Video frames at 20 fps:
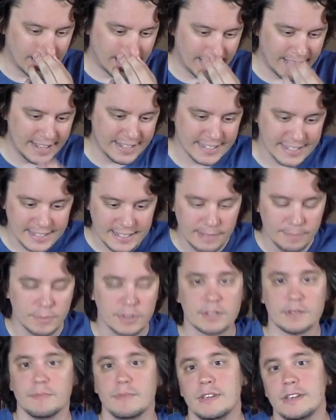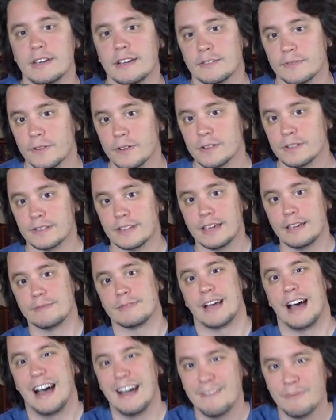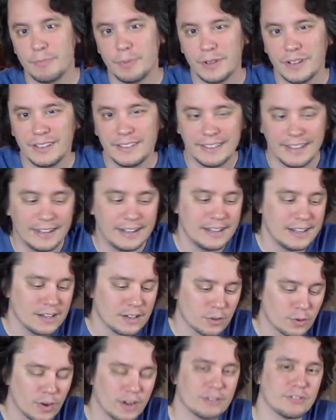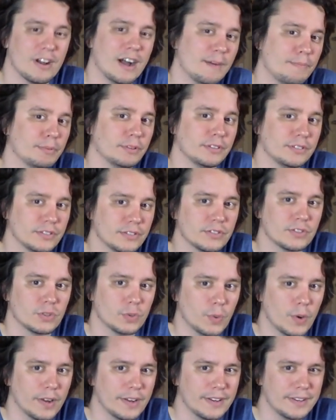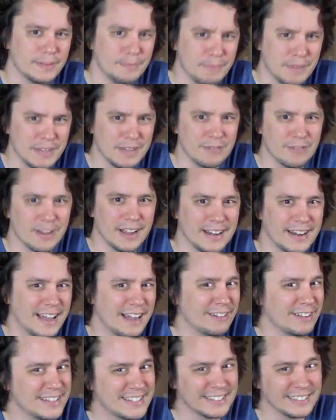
it seems to me, as far as games I've played, that Quadropolis is the one to beat right now. It's a